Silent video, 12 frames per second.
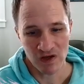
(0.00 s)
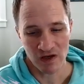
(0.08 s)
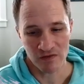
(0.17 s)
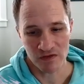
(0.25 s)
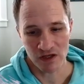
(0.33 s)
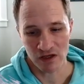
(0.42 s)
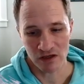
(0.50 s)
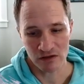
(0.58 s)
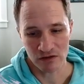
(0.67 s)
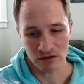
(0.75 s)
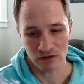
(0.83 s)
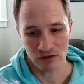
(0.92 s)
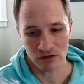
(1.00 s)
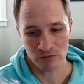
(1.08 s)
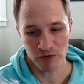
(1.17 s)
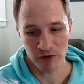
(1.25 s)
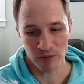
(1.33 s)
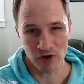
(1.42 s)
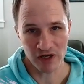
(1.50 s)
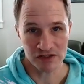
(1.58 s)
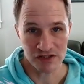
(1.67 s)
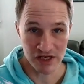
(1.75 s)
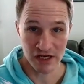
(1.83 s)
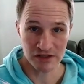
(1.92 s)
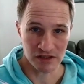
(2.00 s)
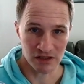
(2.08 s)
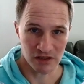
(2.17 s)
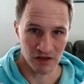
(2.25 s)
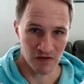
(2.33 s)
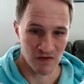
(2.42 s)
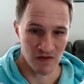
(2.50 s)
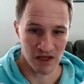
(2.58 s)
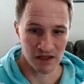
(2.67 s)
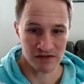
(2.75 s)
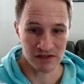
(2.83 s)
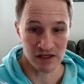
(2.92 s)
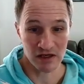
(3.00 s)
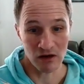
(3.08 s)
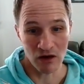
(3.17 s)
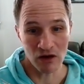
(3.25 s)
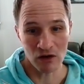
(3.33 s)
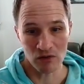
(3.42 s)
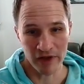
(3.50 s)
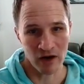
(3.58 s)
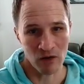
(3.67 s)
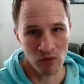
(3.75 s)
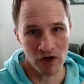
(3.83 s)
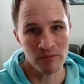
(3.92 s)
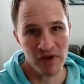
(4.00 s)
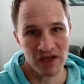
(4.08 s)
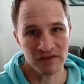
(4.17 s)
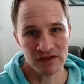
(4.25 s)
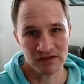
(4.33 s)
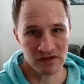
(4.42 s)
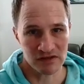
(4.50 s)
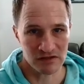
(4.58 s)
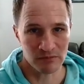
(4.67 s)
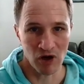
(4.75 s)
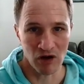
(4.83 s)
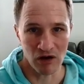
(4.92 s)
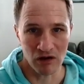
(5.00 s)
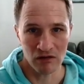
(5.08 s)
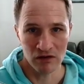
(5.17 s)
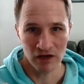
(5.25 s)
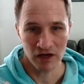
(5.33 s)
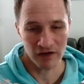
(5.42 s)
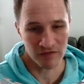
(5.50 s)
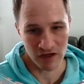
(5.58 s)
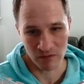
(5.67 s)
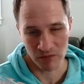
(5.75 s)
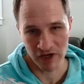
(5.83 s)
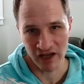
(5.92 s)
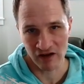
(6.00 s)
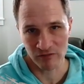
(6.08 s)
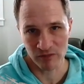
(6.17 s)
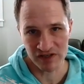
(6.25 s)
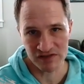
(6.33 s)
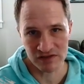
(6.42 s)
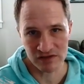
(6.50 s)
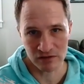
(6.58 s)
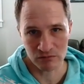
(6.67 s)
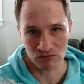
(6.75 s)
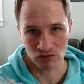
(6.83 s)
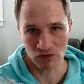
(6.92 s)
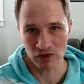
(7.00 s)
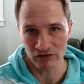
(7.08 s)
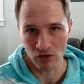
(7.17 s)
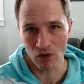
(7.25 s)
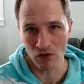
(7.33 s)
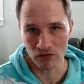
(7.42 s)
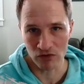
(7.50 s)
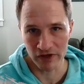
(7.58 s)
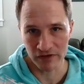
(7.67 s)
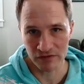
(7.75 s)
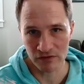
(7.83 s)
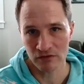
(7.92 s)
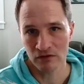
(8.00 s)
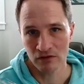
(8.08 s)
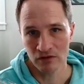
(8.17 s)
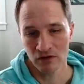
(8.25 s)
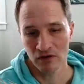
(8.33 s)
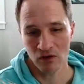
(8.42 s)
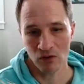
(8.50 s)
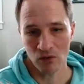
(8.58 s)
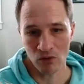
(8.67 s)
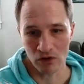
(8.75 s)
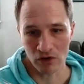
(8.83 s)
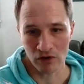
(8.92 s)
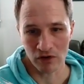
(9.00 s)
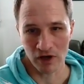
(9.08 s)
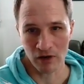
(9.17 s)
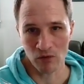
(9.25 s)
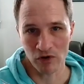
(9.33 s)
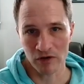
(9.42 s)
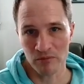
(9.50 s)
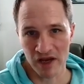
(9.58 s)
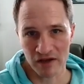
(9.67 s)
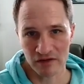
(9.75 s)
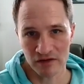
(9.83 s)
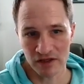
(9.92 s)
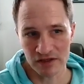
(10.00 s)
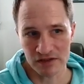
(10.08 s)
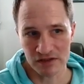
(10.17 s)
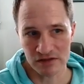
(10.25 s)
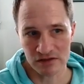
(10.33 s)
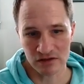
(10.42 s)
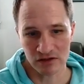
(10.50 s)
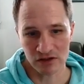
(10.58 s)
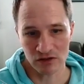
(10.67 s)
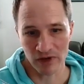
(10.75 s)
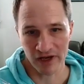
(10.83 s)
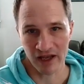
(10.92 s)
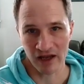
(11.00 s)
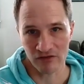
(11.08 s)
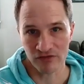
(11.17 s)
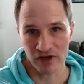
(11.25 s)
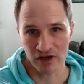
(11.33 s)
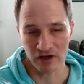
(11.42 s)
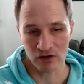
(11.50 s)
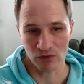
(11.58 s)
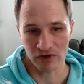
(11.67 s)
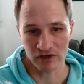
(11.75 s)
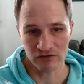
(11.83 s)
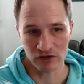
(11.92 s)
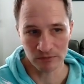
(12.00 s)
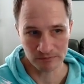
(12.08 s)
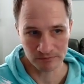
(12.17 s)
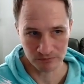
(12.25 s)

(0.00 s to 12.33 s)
and then people can change it, and then they can say, oh, like I want to make this a spa, and then I'm going to have my sim live over it, or I want to make this a cafe or whatever.